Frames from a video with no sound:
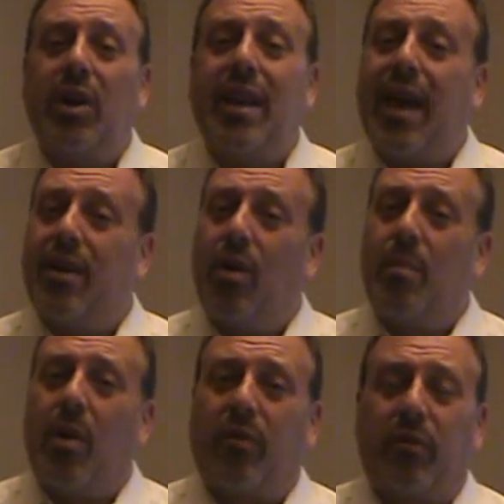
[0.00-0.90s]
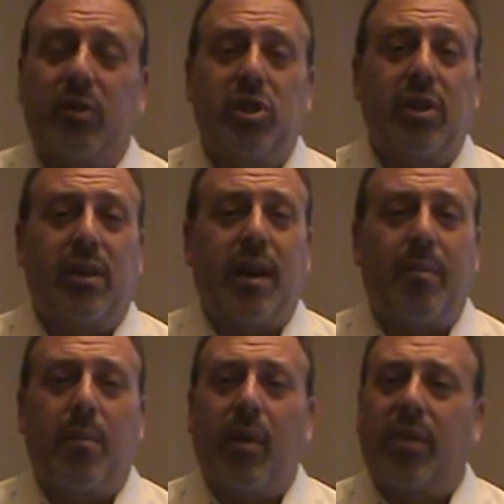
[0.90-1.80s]
done at home over Virginia
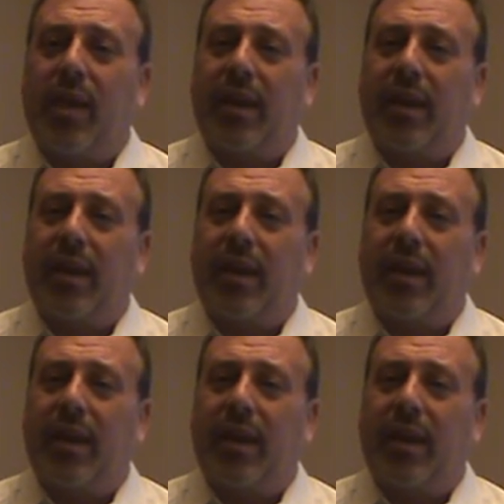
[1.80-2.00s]
Commonwealth.